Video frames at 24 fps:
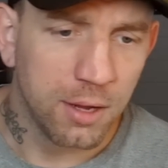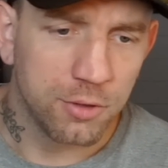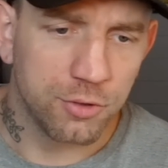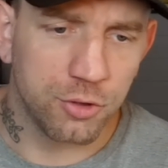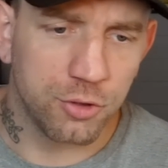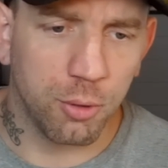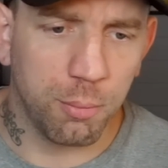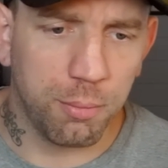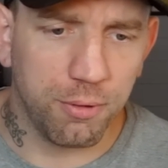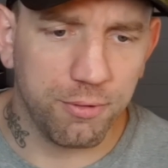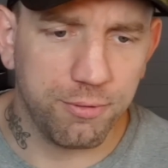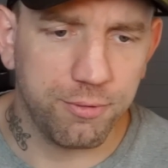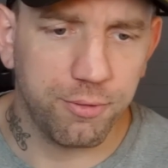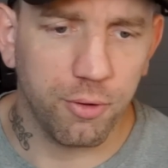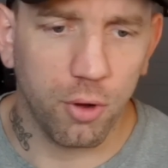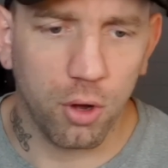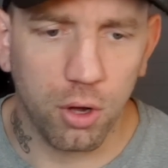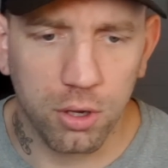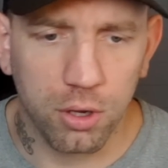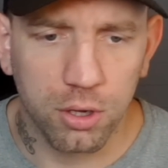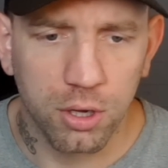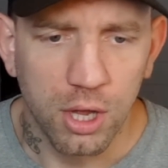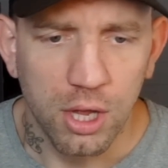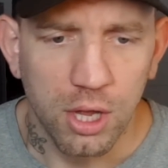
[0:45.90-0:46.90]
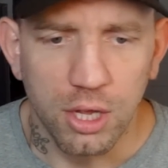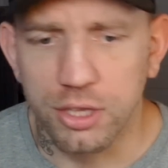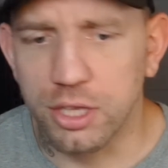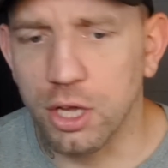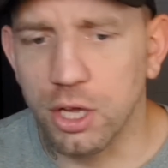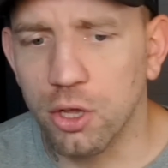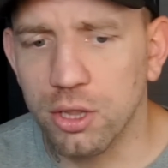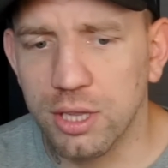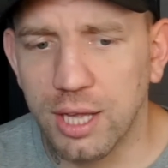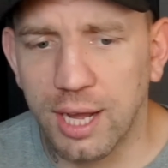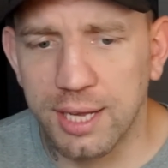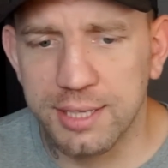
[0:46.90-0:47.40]
Number 4,
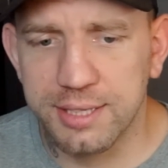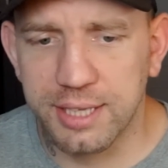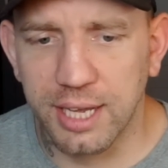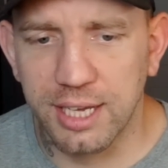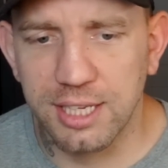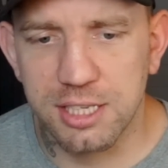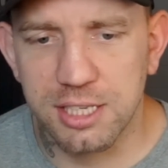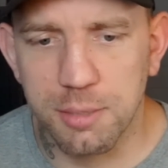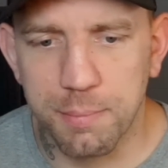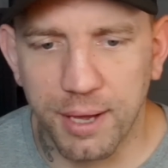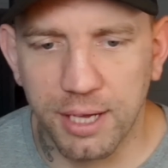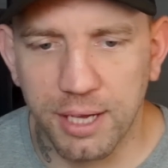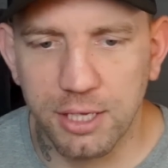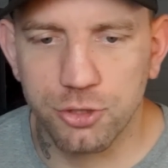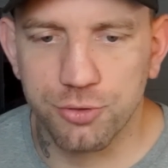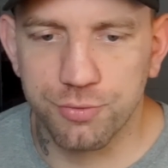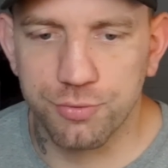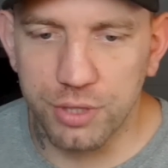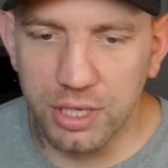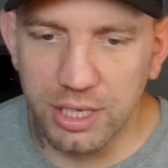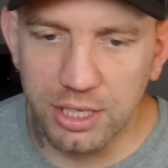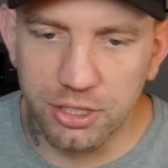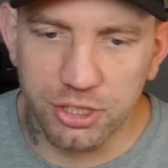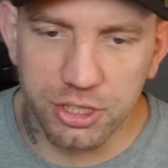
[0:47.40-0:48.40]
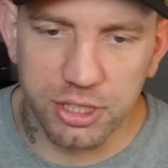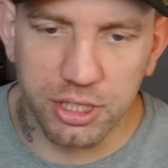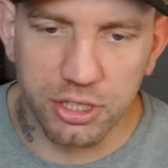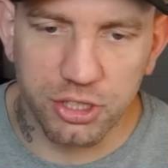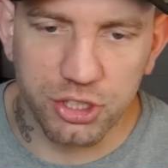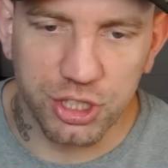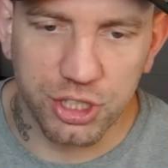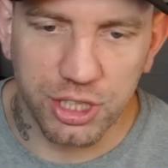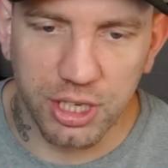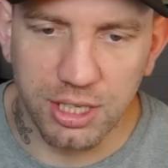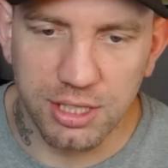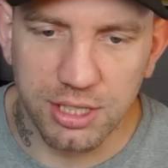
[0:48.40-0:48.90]
the online database reads the
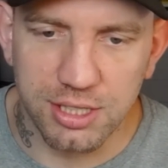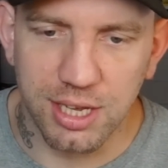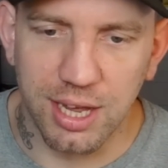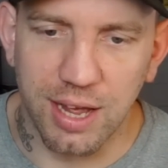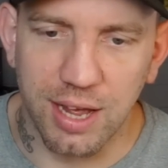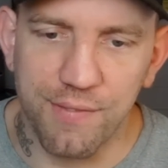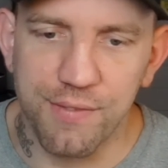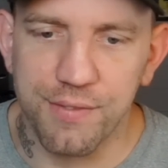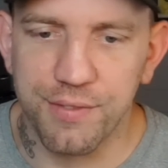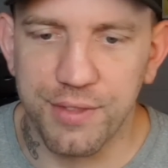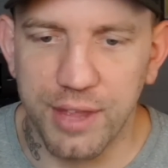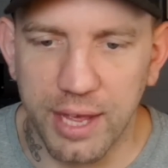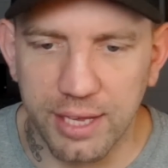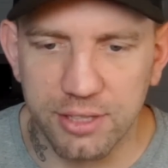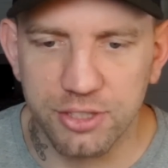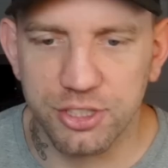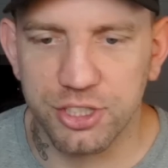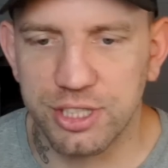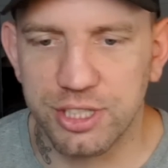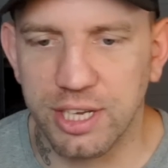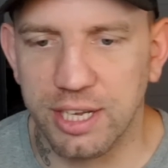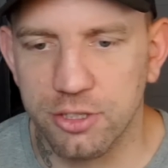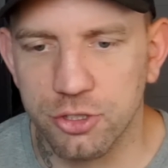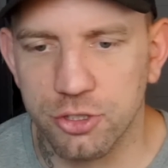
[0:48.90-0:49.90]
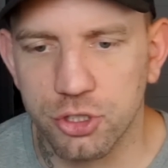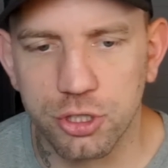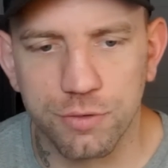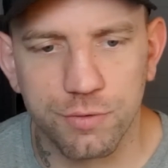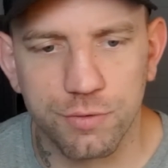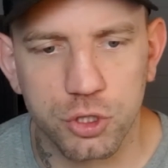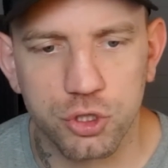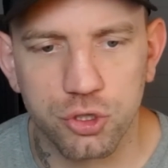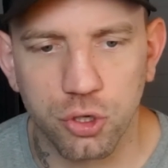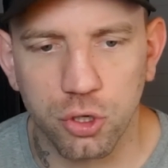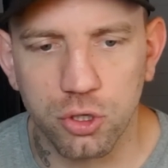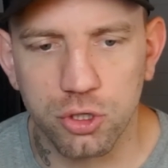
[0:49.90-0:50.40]
cheat and then sends the
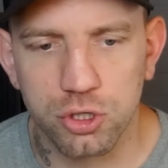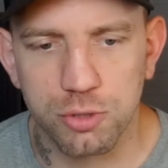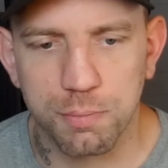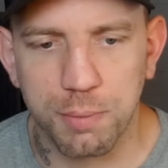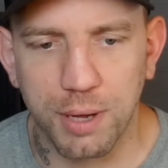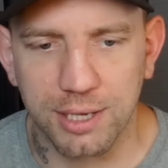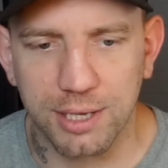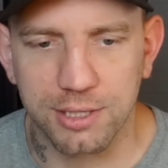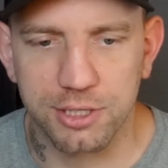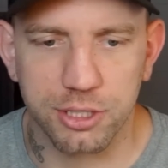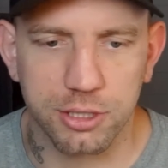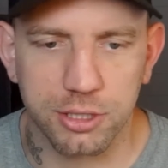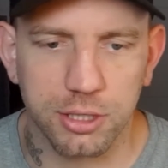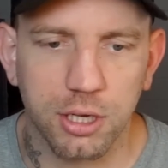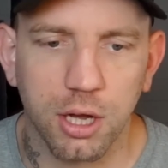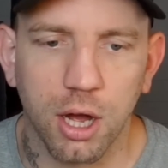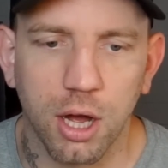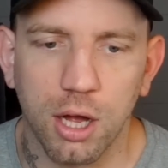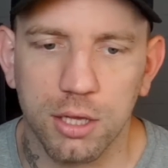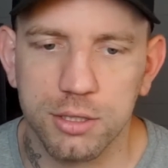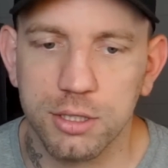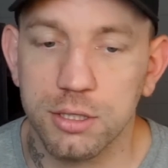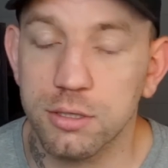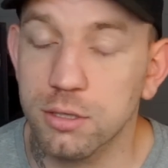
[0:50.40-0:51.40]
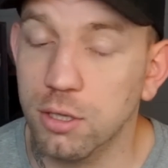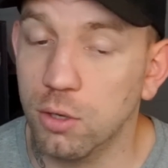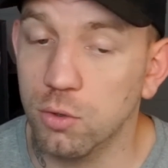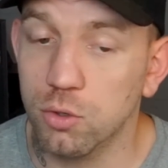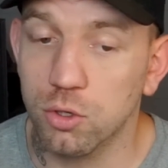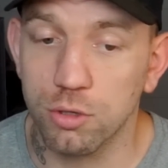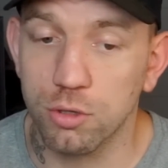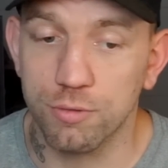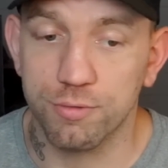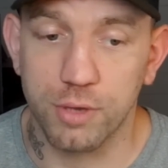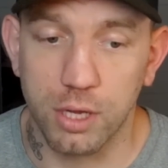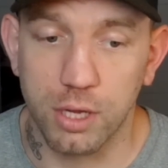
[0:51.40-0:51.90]
results back to the Guardian
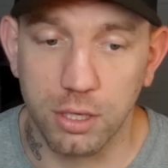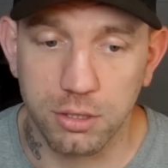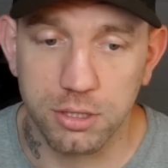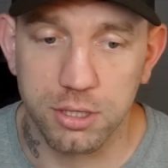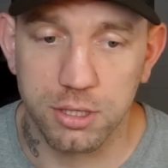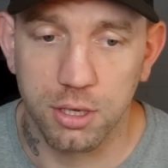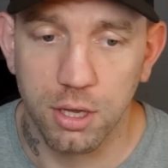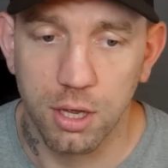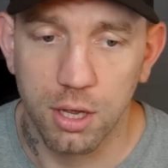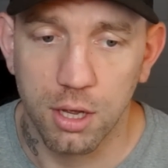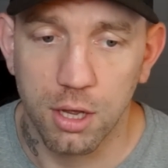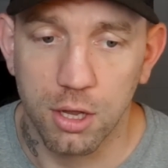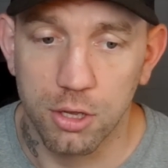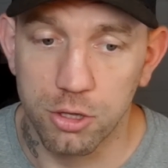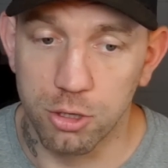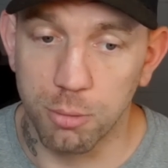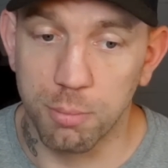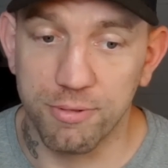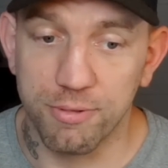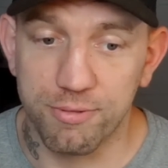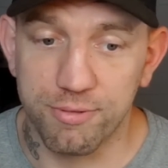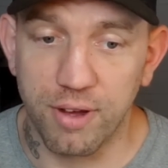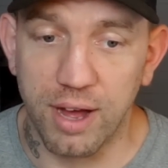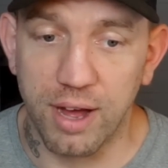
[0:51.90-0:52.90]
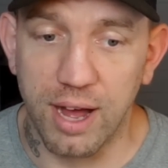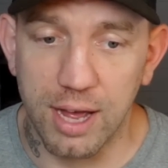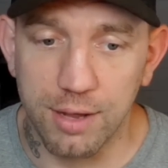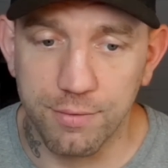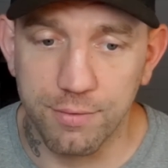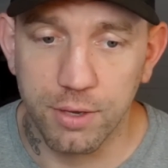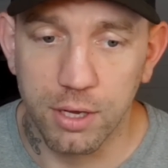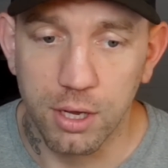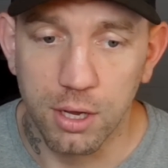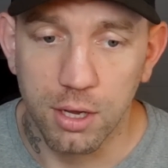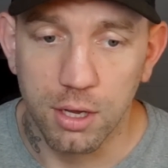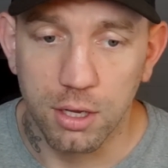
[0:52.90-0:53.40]
local vault. Number
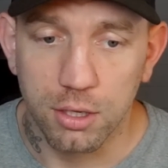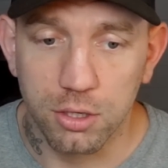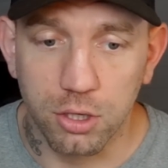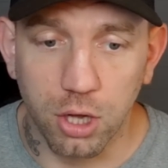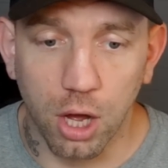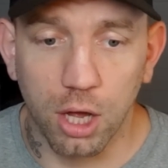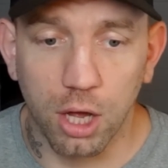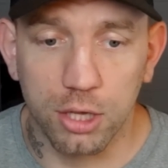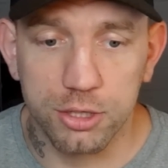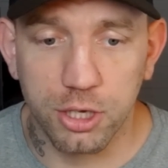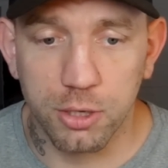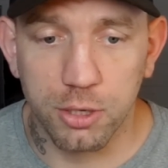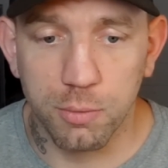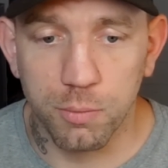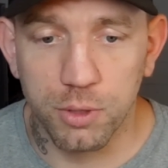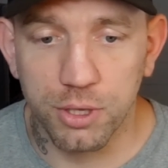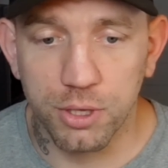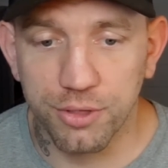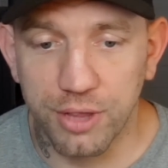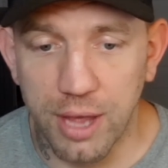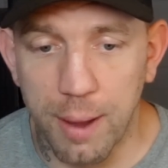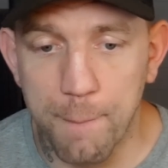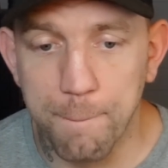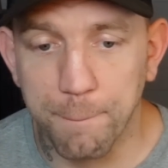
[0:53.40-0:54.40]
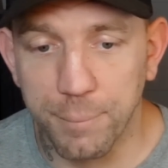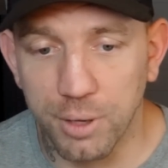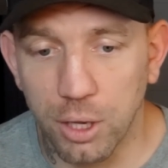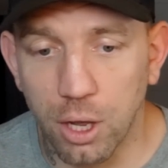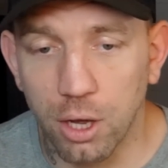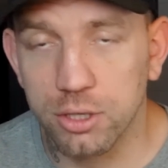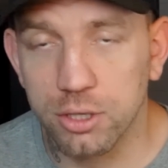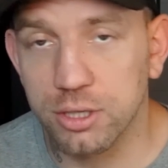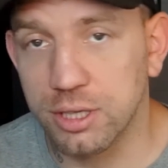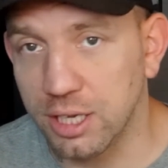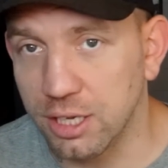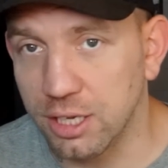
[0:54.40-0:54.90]
5, Guardian will then
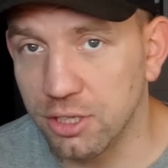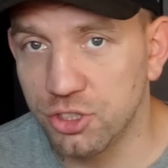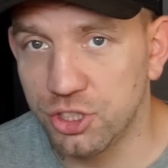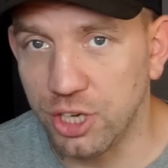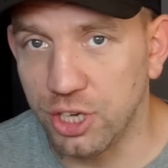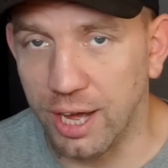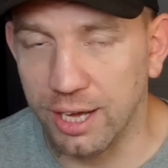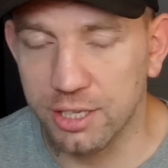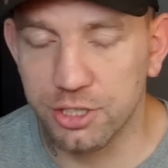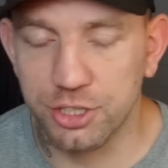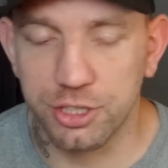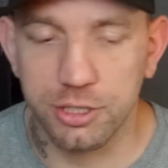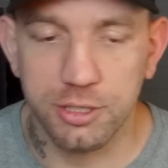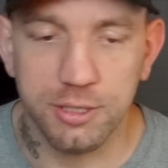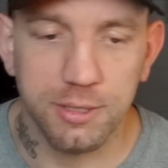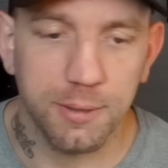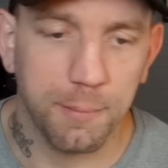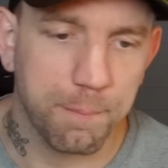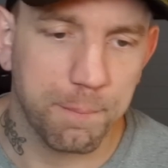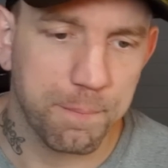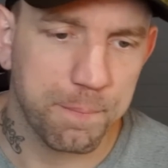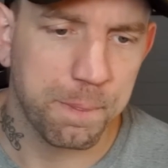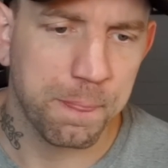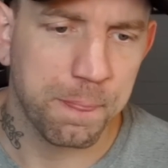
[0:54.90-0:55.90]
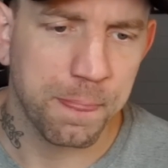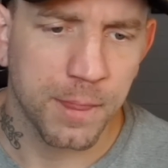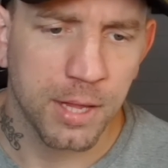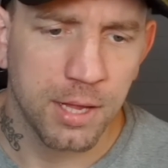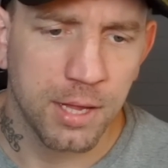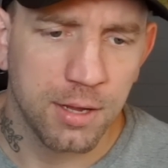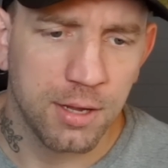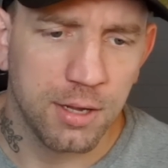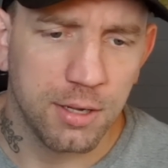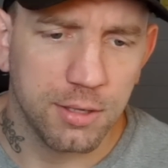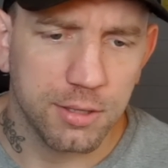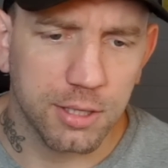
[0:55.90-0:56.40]
block the injection.
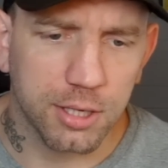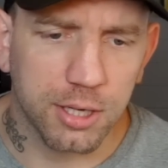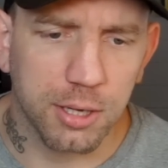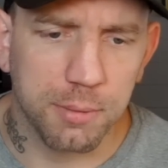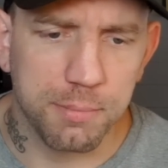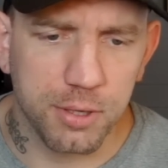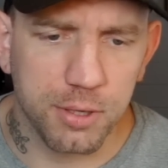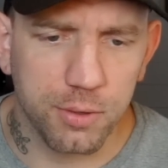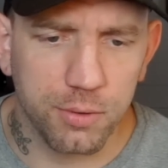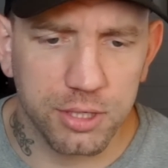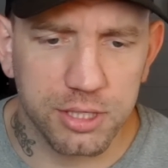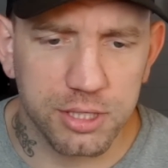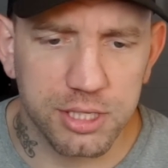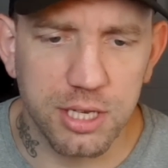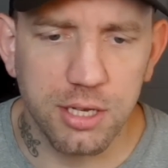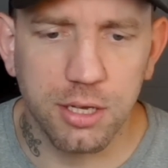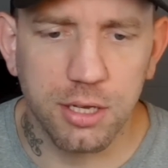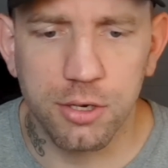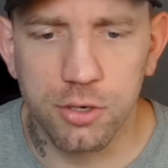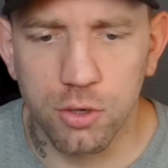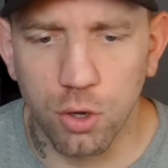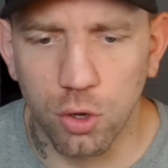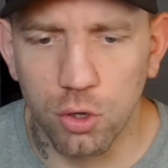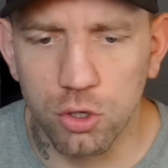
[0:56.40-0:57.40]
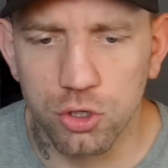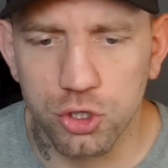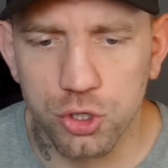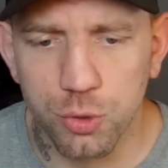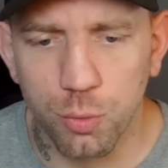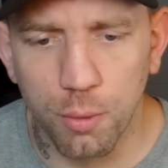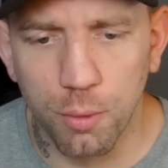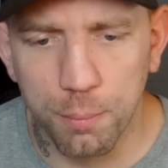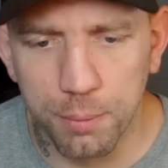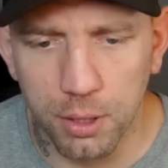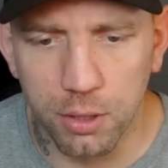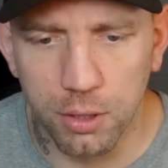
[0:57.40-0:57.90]
The community can
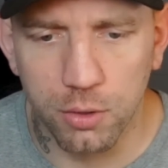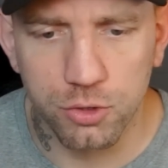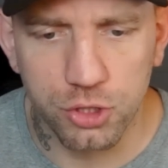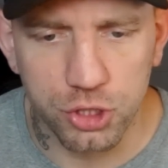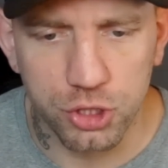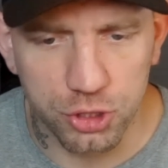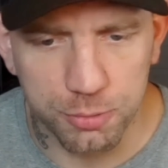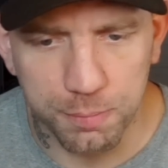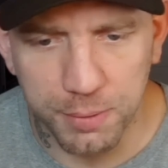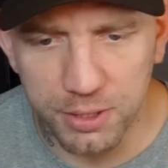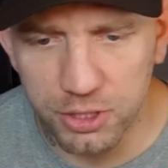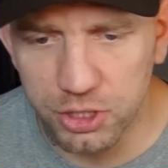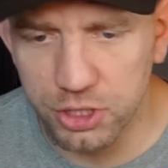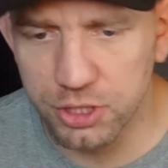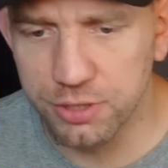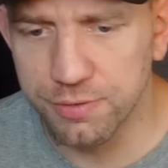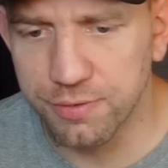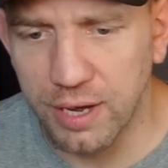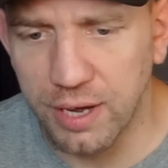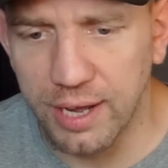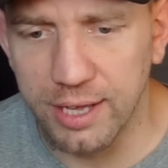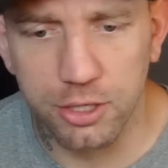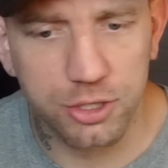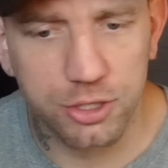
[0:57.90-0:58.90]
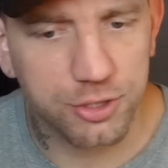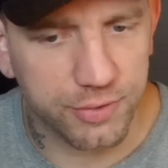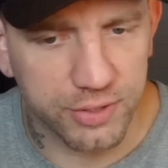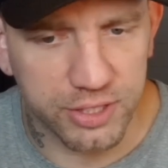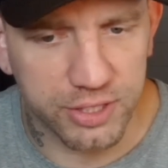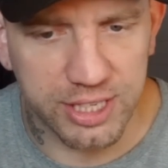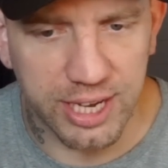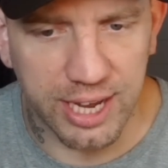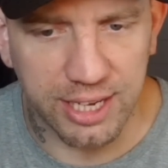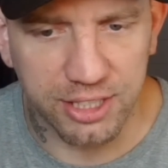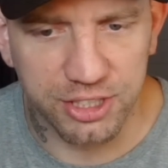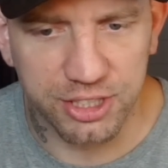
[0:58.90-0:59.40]
also upload suspicious files for
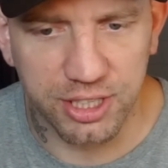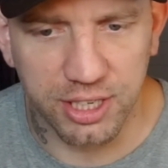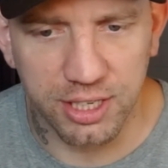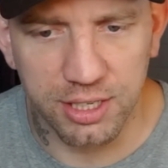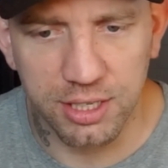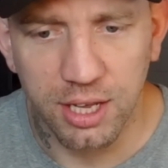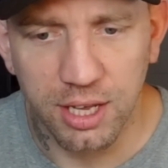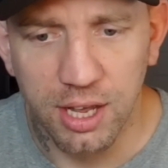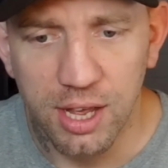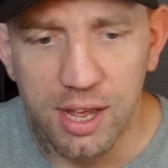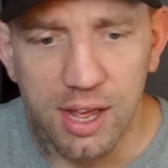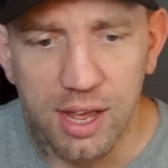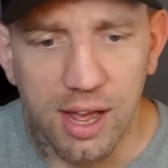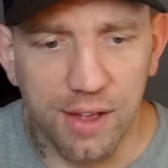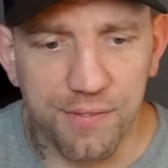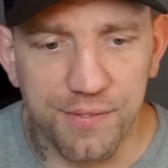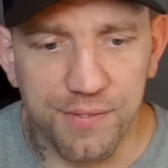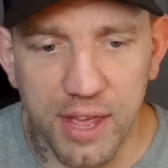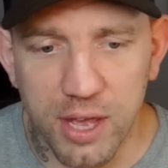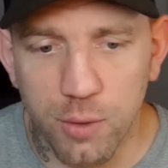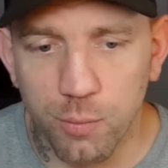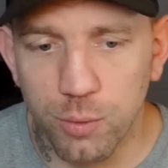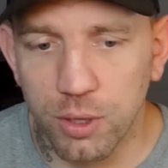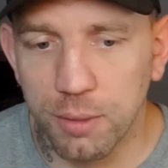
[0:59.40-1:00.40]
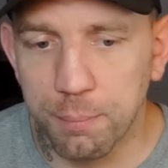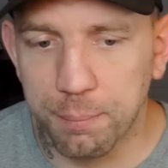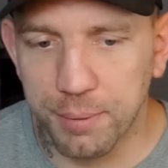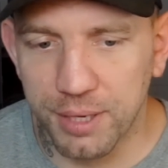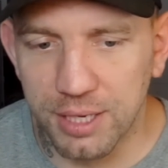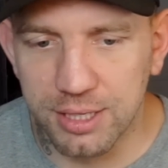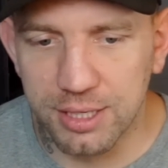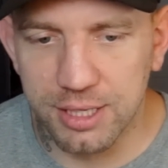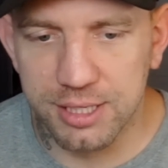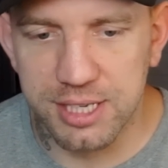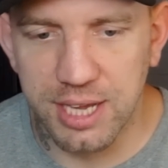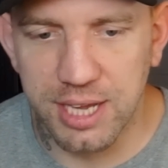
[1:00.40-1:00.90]
testing, and they will
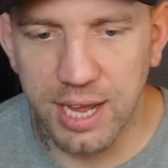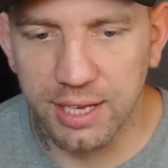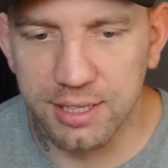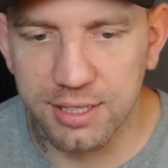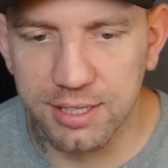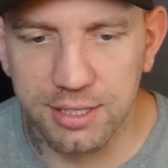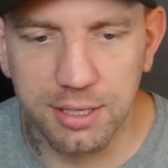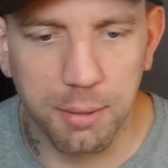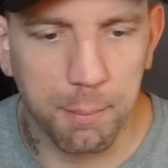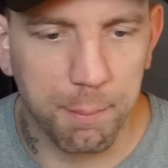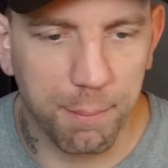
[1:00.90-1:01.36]
be detected